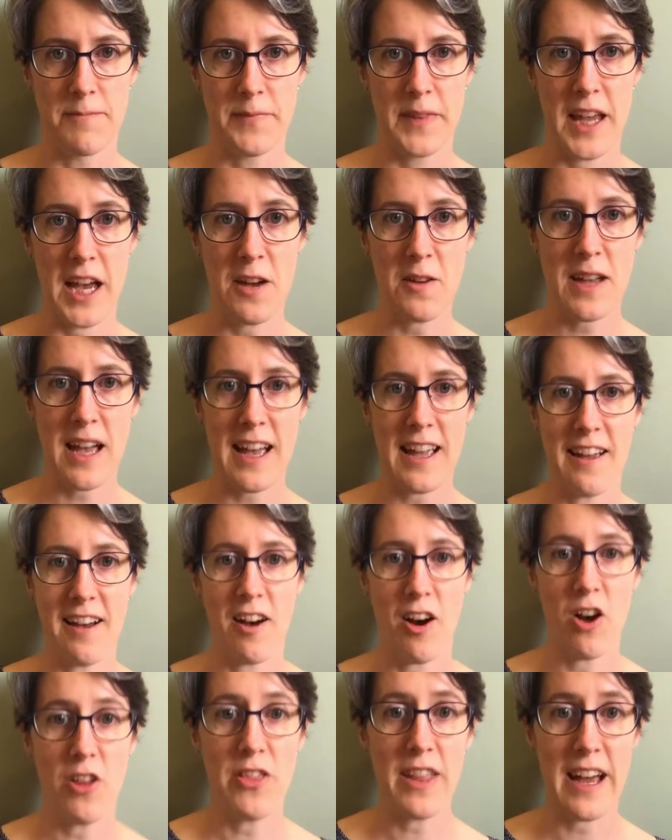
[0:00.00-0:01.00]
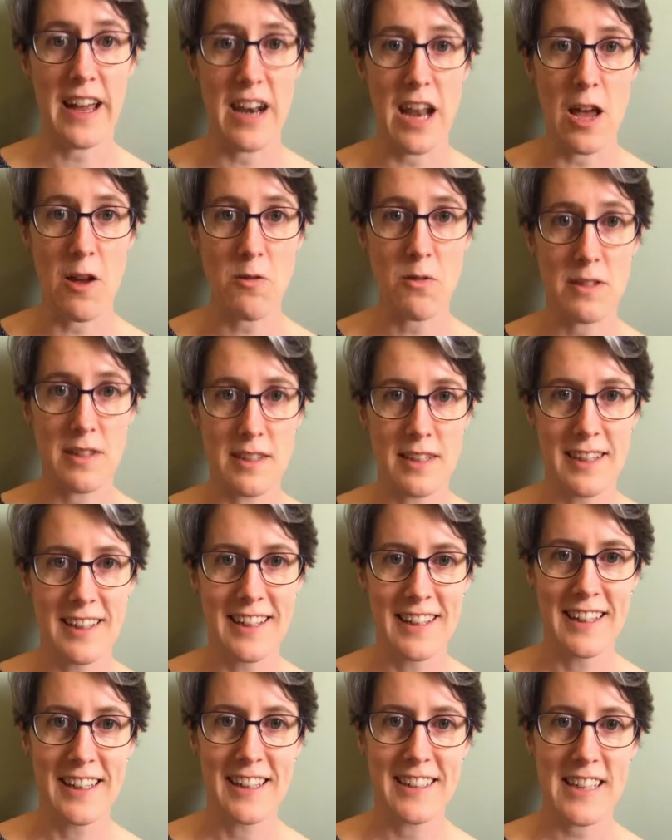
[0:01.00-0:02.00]
Okay, on that note,
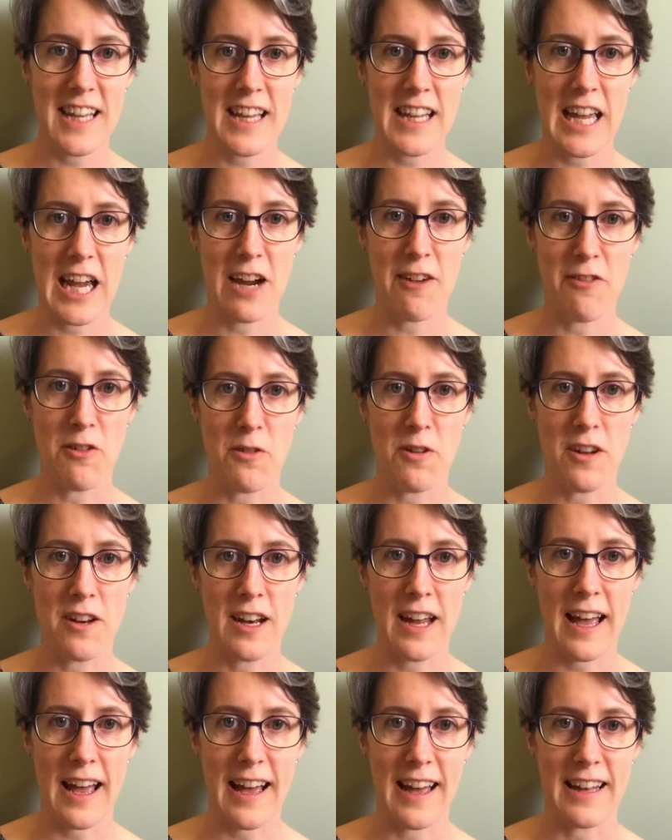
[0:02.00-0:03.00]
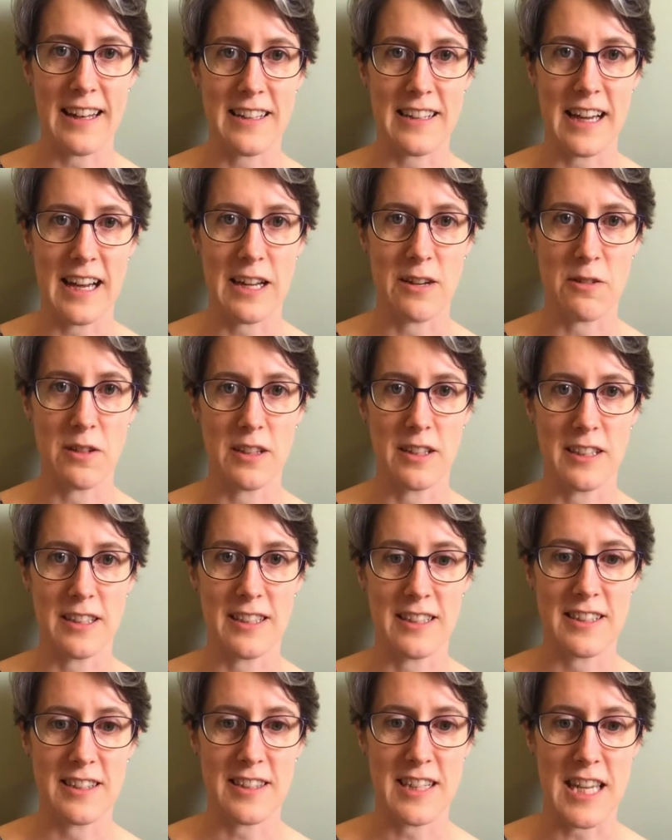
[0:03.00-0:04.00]
take care everyone, and I will
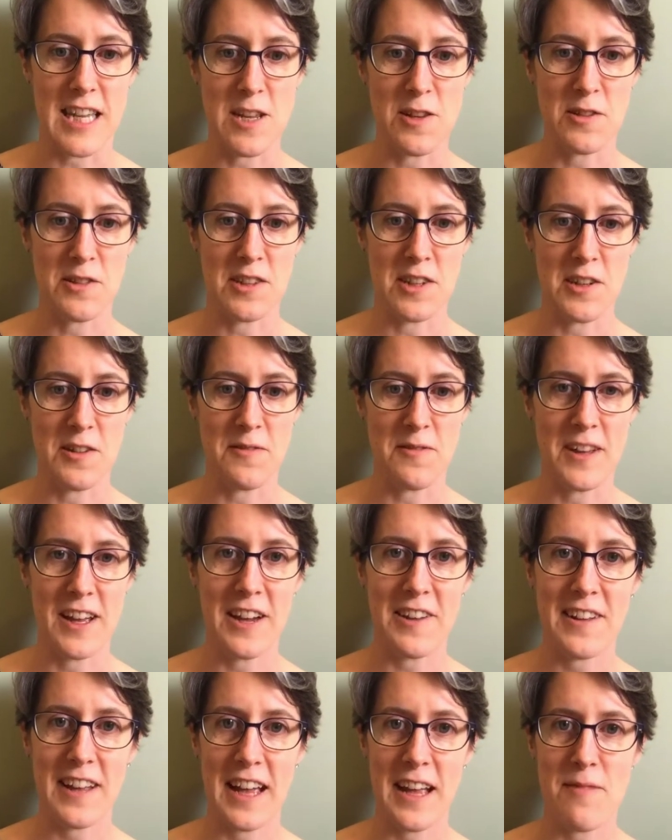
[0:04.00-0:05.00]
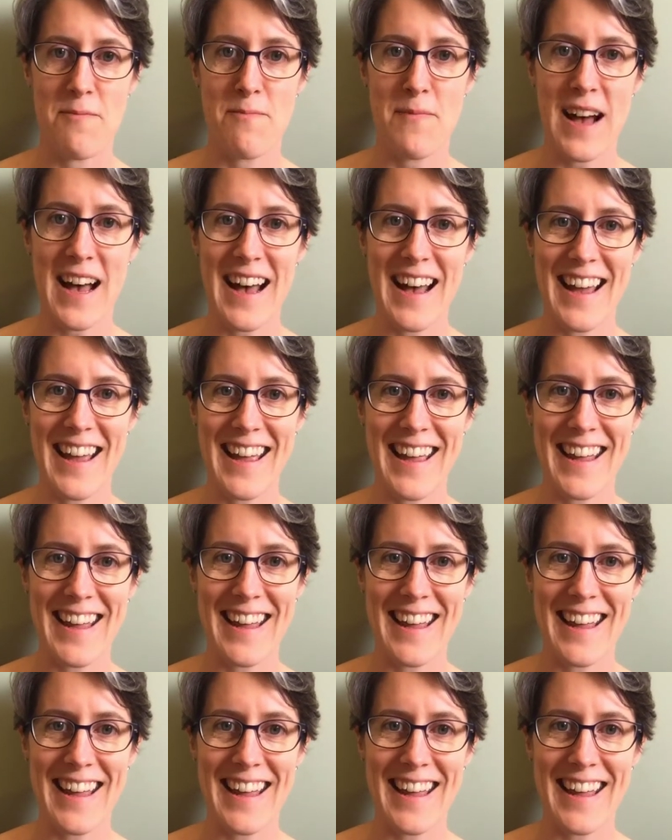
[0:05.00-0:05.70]
see you soon. Okay, bye.